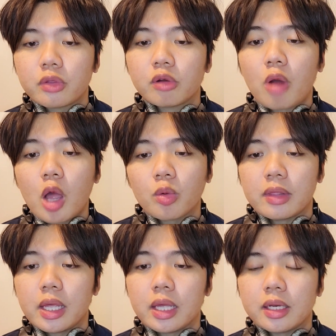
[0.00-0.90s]
nothing wrong
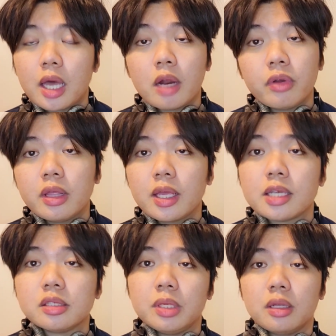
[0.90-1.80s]
with that. Not everything
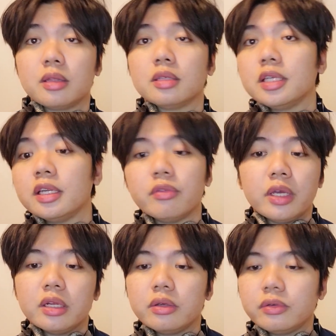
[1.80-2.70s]
has to be like this
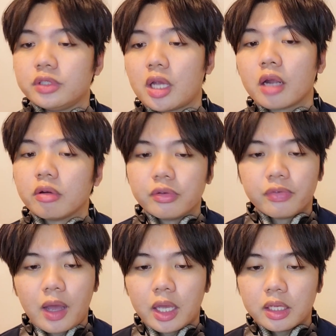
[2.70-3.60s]
innovative,
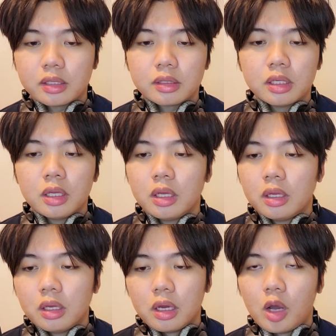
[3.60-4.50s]
genre-defying
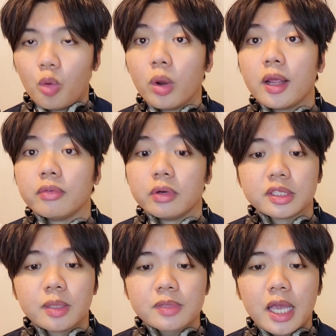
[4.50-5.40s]

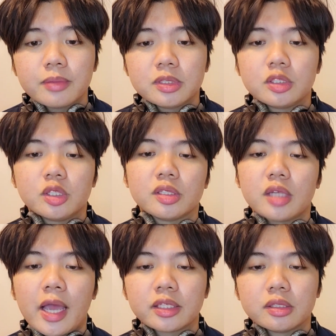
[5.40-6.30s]
whatever. Sometimes
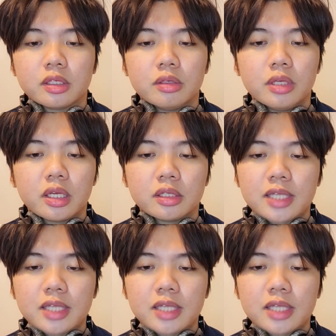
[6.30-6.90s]
just executing a